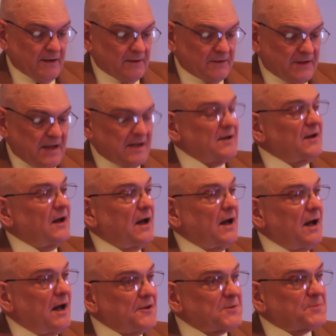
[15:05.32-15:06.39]
The
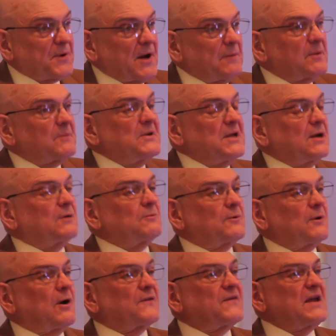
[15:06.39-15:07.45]
other problem
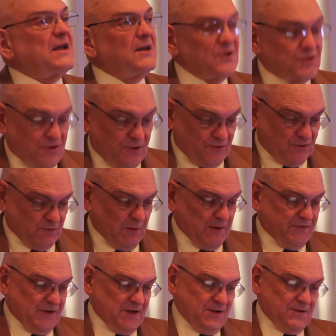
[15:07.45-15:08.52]
here are the issues
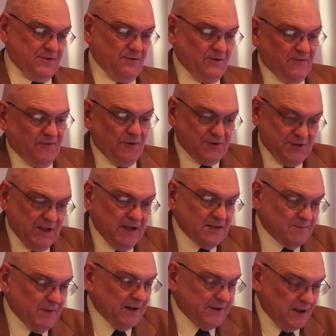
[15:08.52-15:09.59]
with these
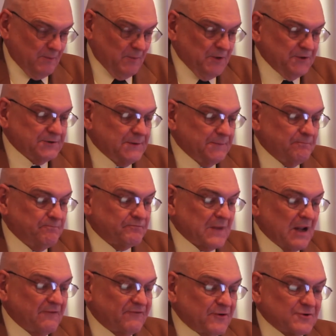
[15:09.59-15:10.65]
universities by numbers.
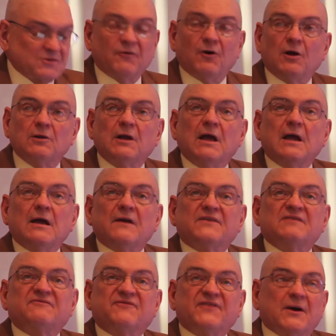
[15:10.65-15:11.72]
First of all,
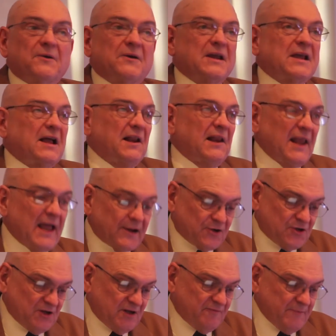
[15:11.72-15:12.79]
the very
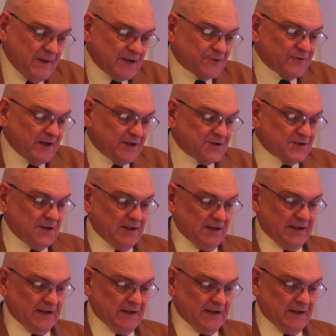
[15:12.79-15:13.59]
collection of metrics